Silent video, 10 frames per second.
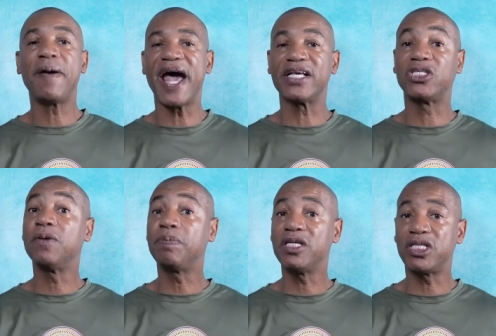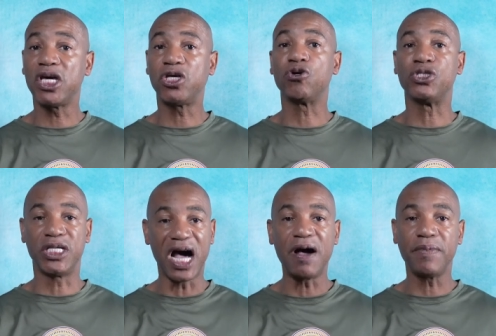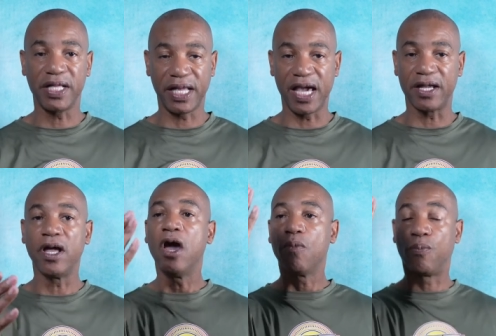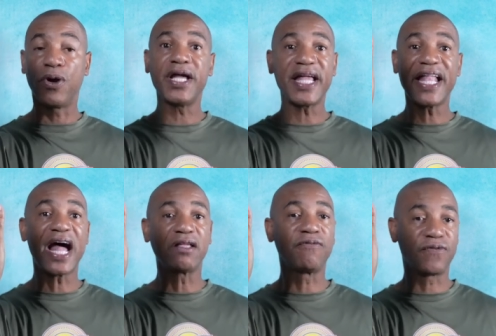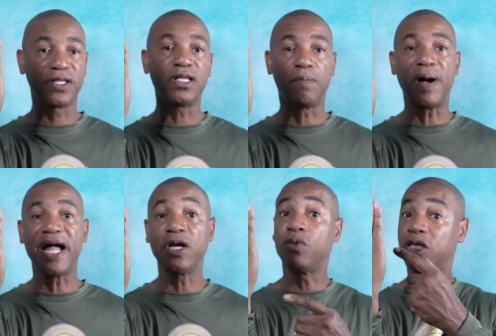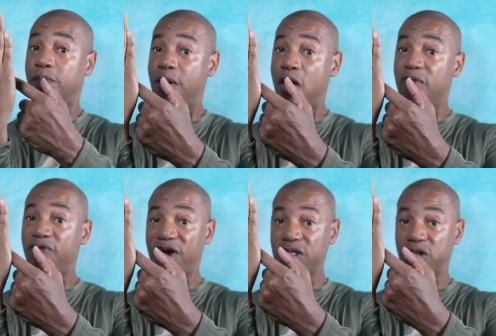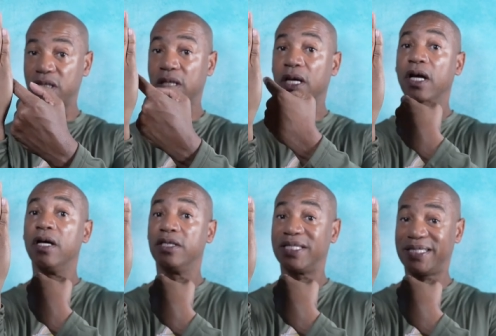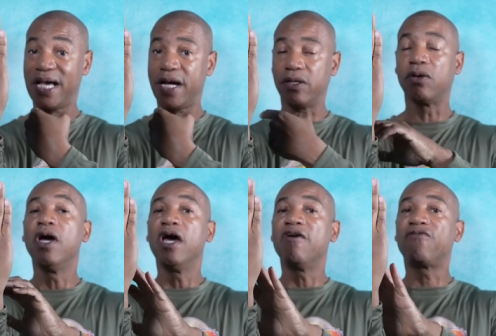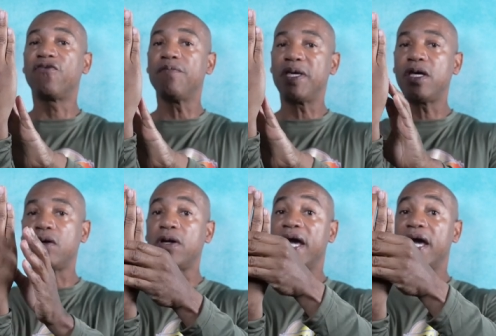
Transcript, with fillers: past, simply take your dominant hand, bring that out in front of the body with the palm facing the signer. And from here,